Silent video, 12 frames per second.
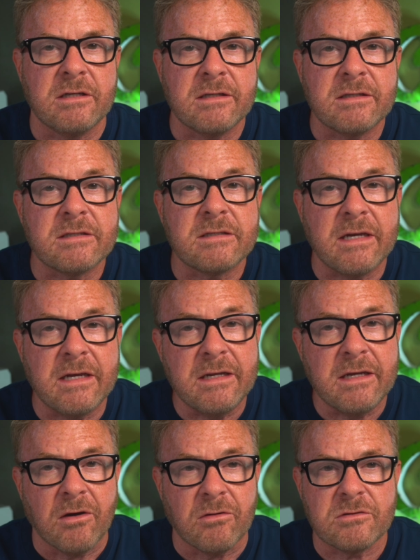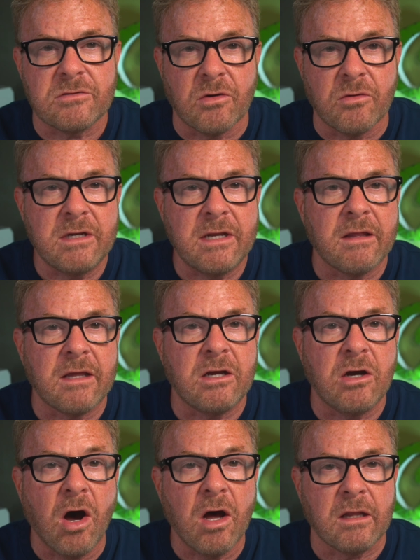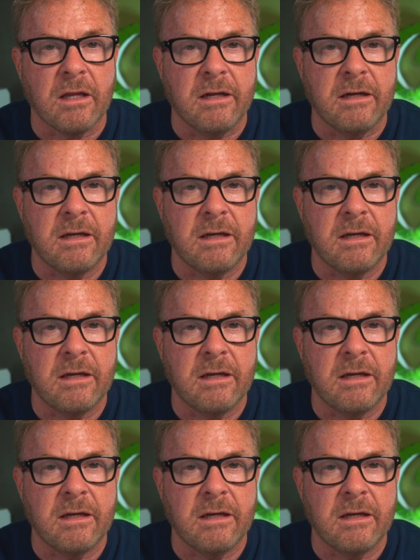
This is INEOS throwing down the gauntlet